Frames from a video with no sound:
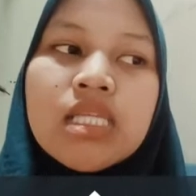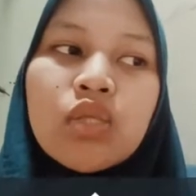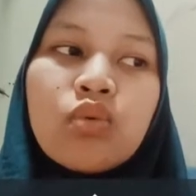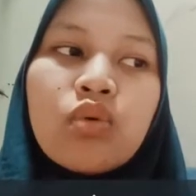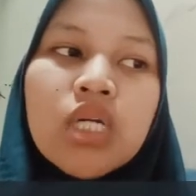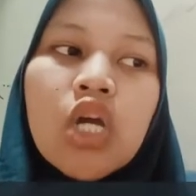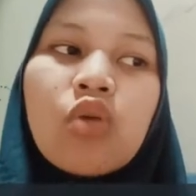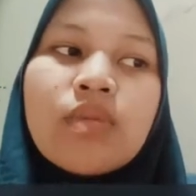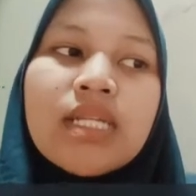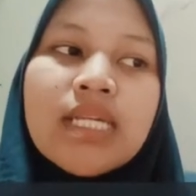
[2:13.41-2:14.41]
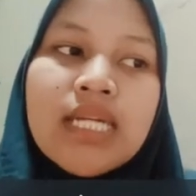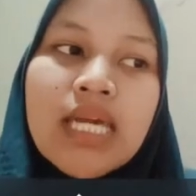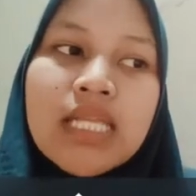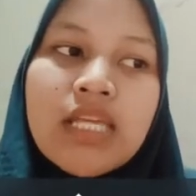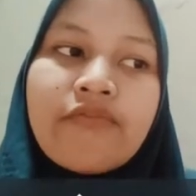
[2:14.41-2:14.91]
to
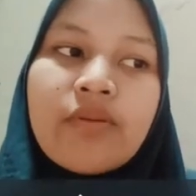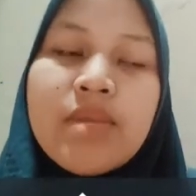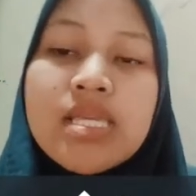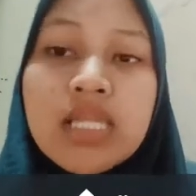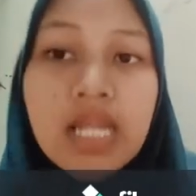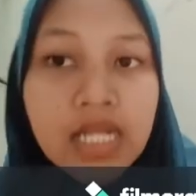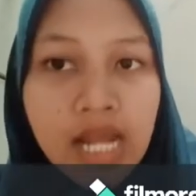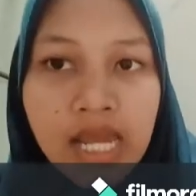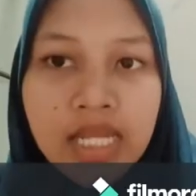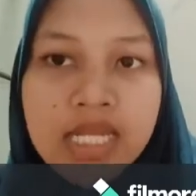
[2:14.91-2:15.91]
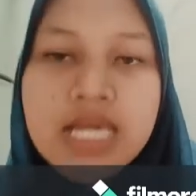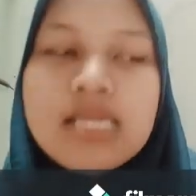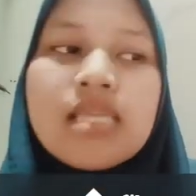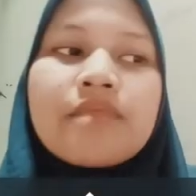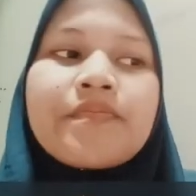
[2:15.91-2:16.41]
communicate information and ideas.